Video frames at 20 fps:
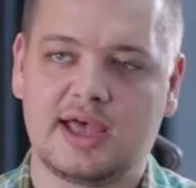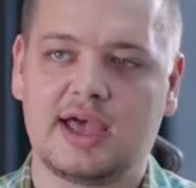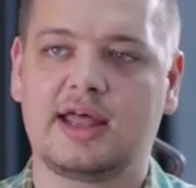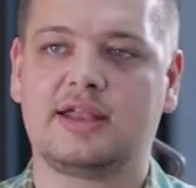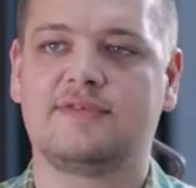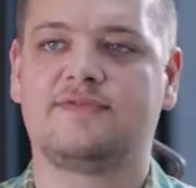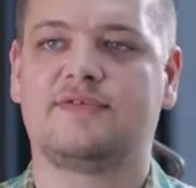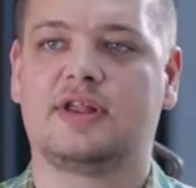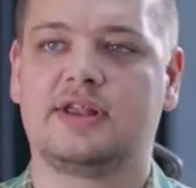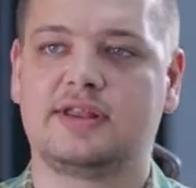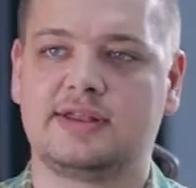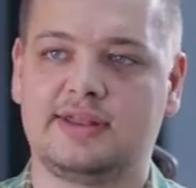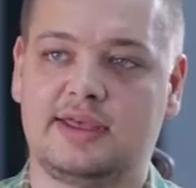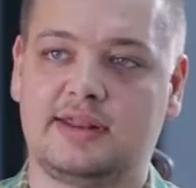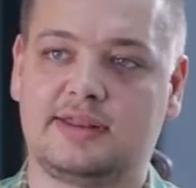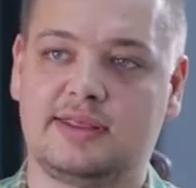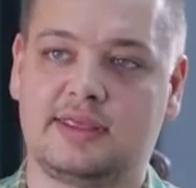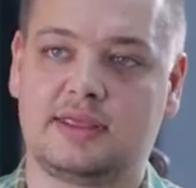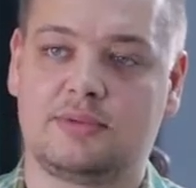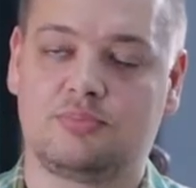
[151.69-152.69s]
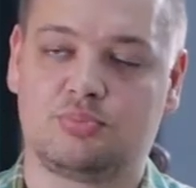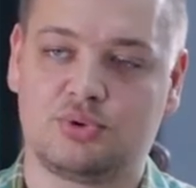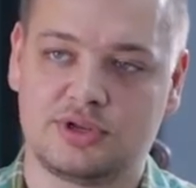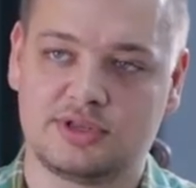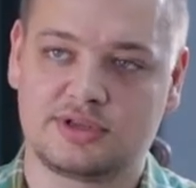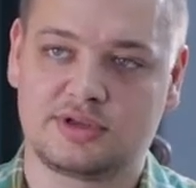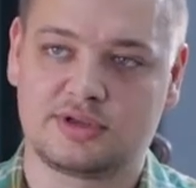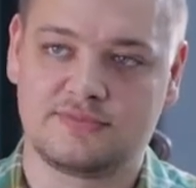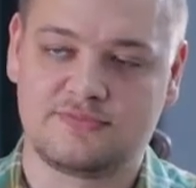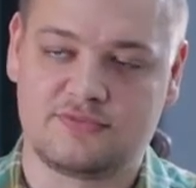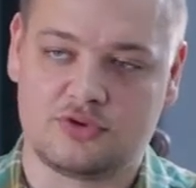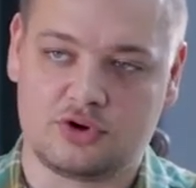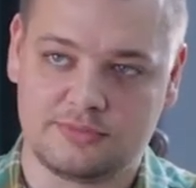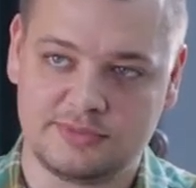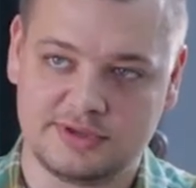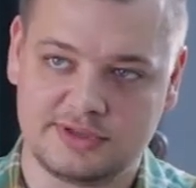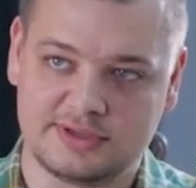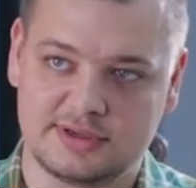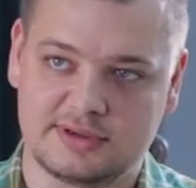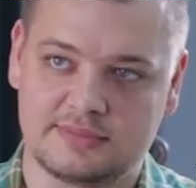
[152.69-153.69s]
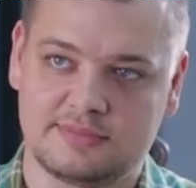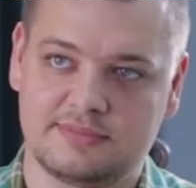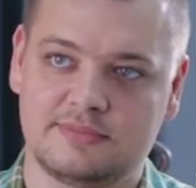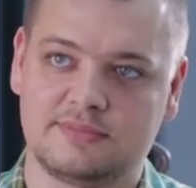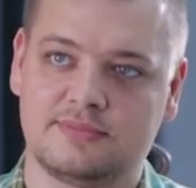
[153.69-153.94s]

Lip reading: and validating print conformity.